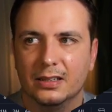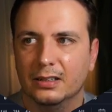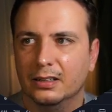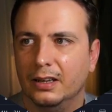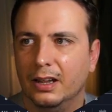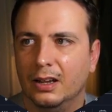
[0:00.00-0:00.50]

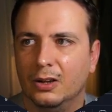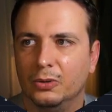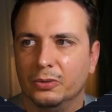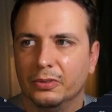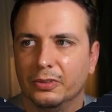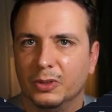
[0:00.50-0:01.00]

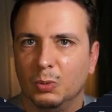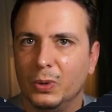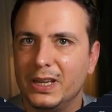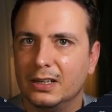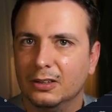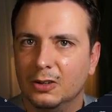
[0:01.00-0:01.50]
Now, the
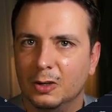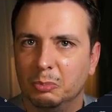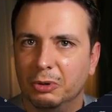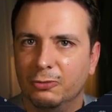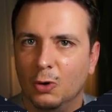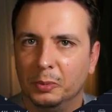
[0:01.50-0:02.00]
week-long
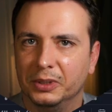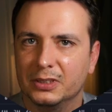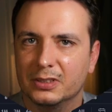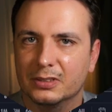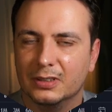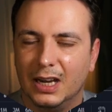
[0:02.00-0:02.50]

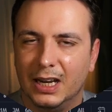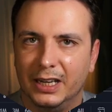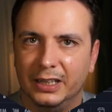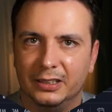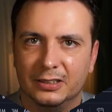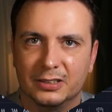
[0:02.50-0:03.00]
performance
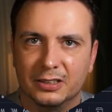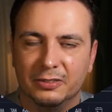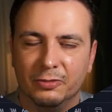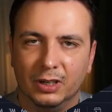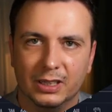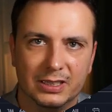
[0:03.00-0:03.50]
hides the
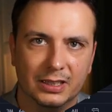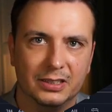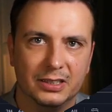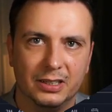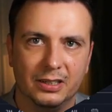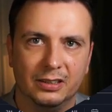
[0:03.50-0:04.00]

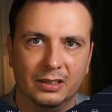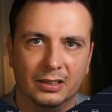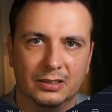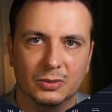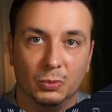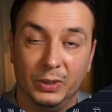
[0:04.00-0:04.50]
volatility
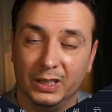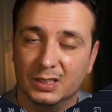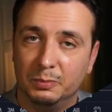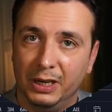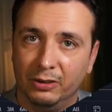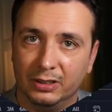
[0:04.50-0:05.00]
that we
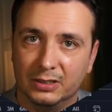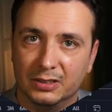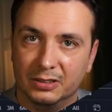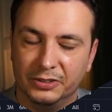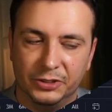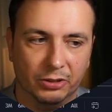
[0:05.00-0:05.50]
experienced
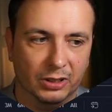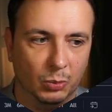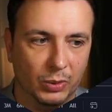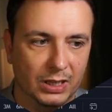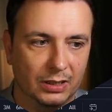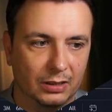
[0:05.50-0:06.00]
during the
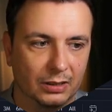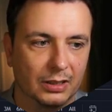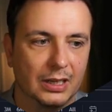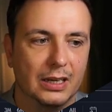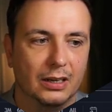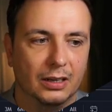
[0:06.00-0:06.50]
week.
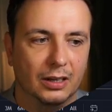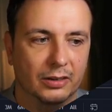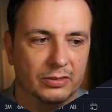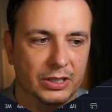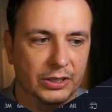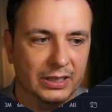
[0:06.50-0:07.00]

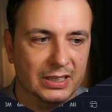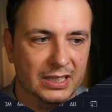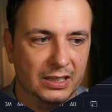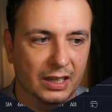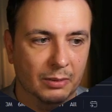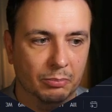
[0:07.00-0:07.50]
Obviously, you can see
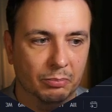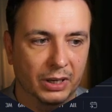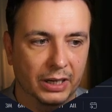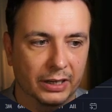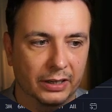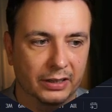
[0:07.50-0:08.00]
them
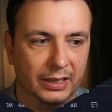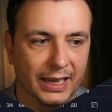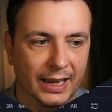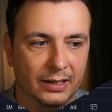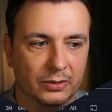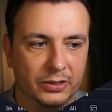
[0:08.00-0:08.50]
by the
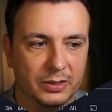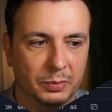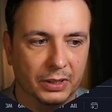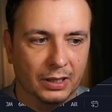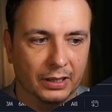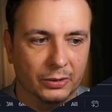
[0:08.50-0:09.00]
candles,
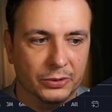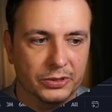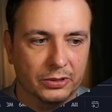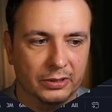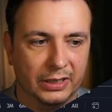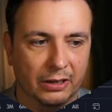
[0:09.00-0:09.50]
but I
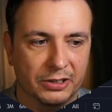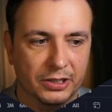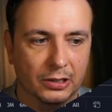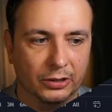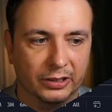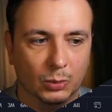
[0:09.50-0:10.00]
also encourage you
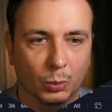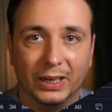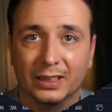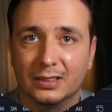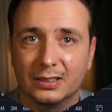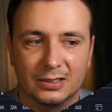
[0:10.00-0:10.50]
to look at the
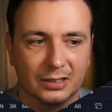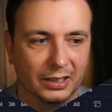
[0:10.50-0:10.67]
wicks.